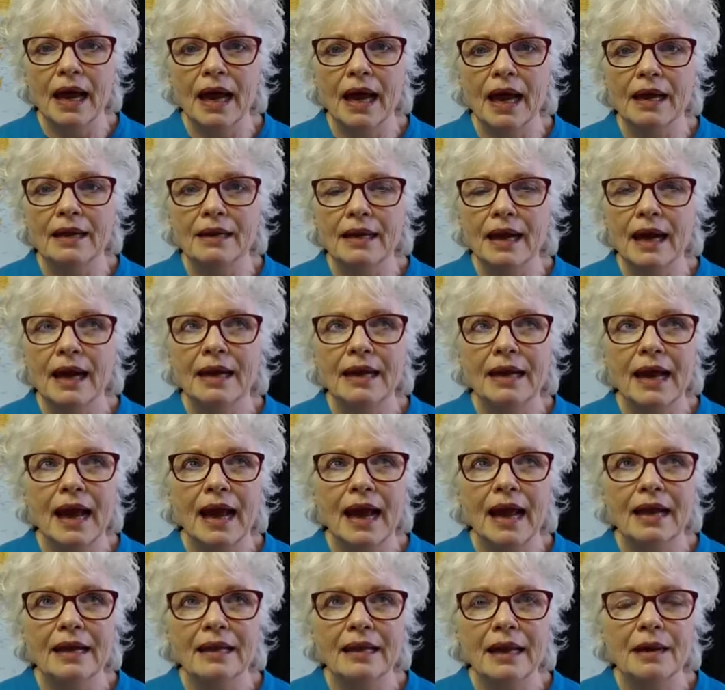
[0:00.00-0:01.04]

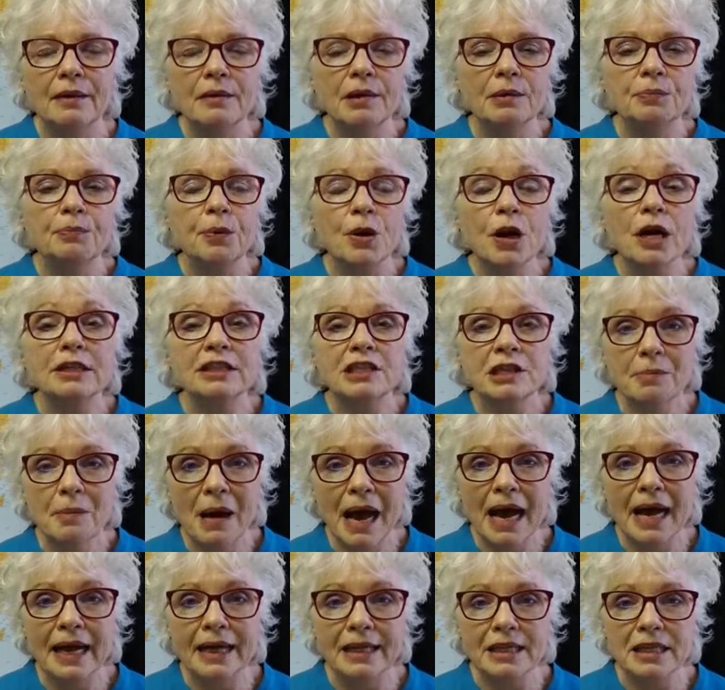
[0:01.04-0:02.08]
that it brought to
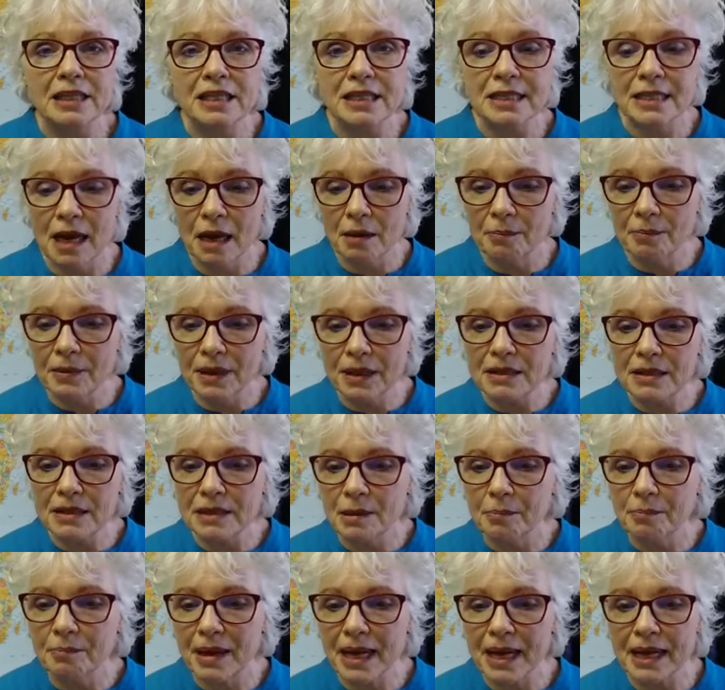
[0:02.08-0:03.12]
mind some
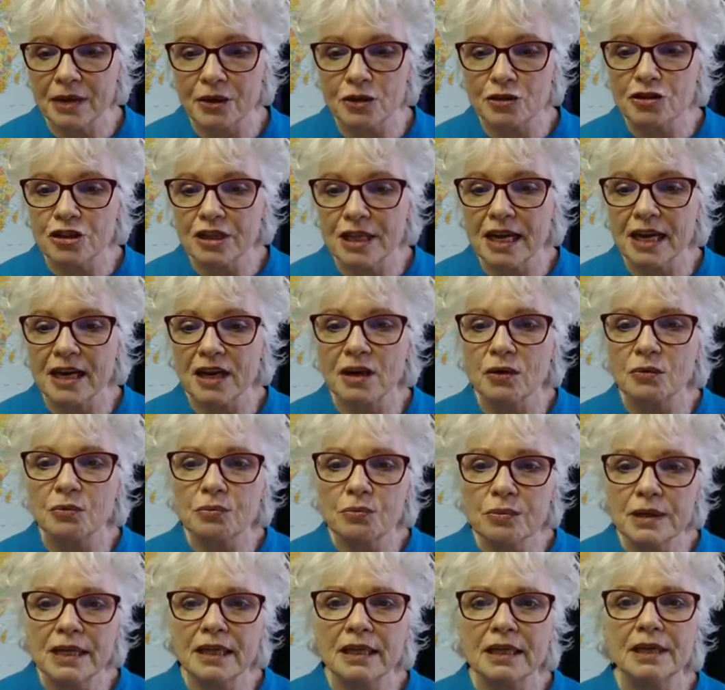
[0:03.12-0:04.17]
matters that are
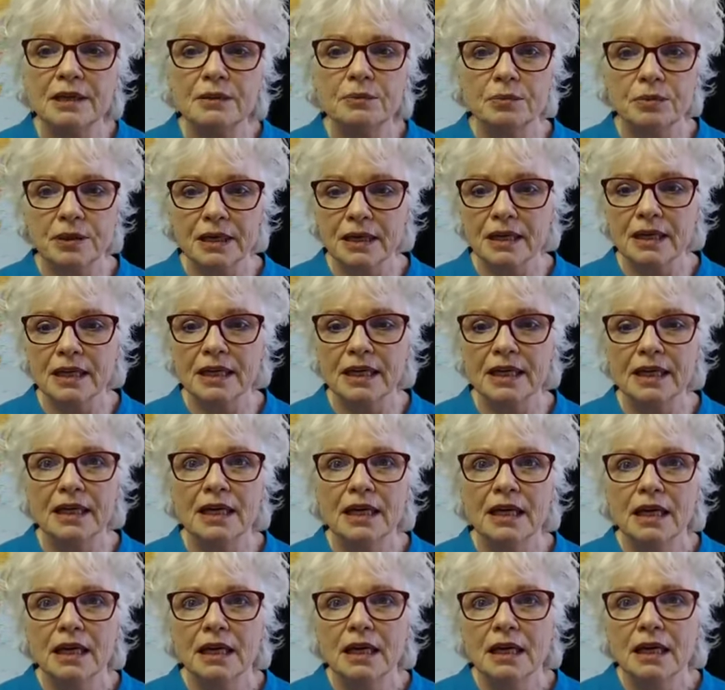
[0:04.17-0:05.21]
really, really
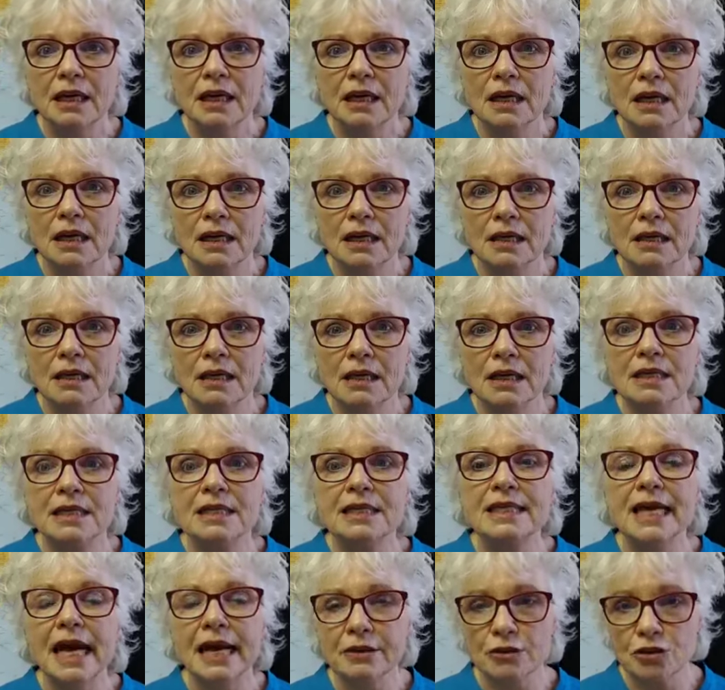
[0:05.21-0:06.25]

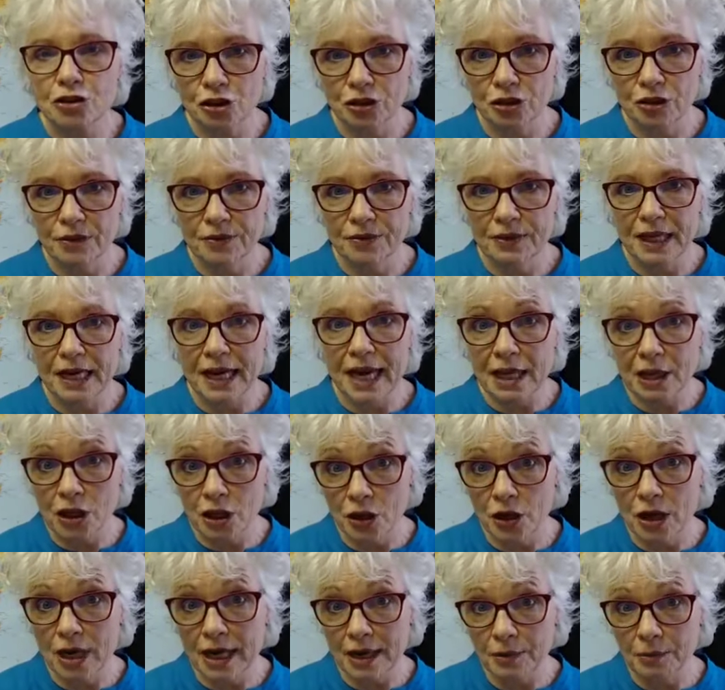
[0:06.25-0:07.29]
essential that I
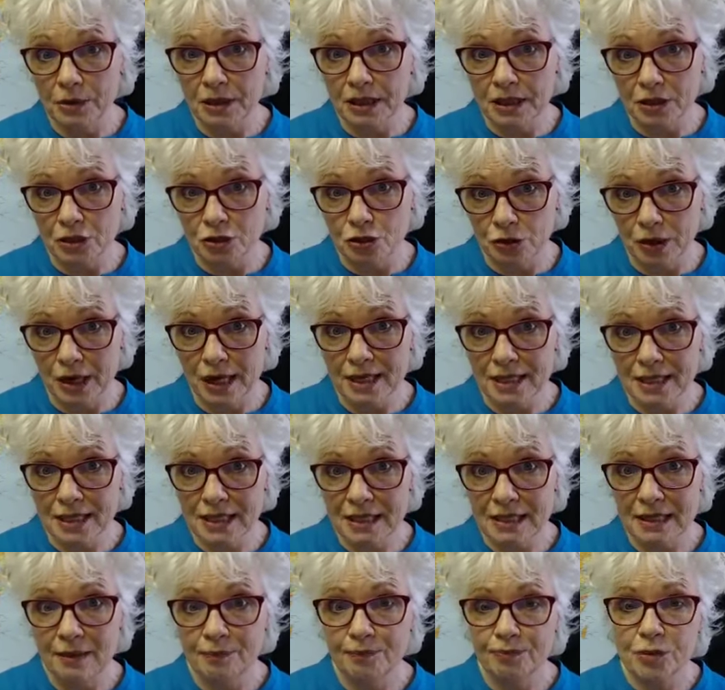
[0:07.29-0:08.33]
thought I would
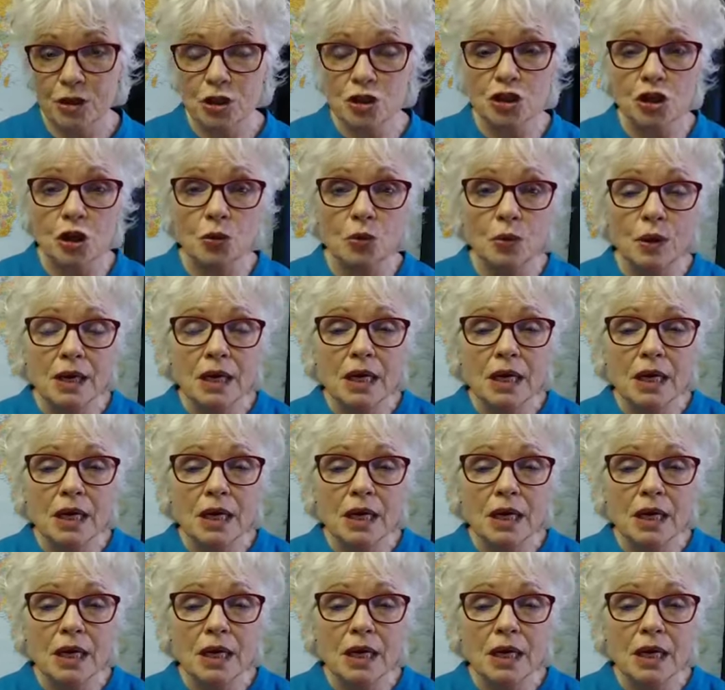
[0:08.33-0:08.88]
address. So